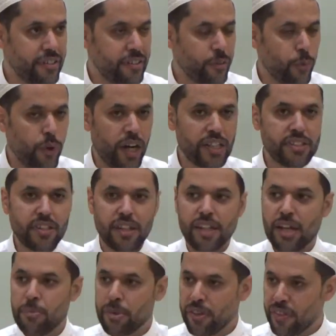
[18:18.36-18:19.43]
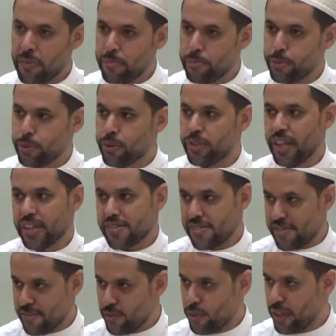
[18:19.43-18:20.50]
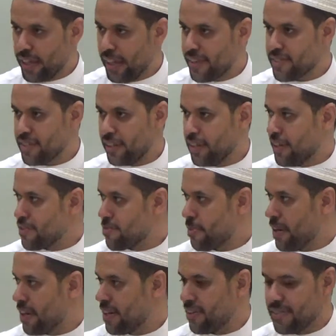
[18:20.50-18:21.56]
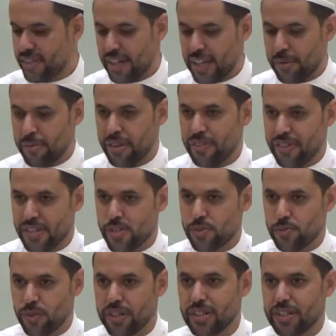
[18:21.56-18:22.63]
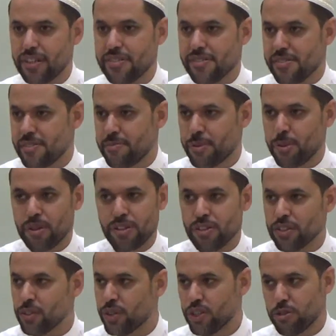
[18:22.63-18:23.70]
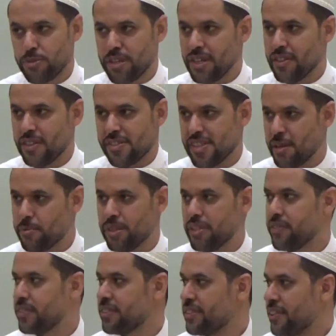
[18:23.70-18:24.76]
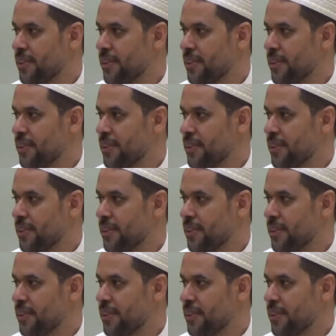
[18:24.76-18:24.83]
Why did Allah make them poor? That's to go and ask Allah subhanahu wa ta'ala about this is why it is. You are not going to be in the same level.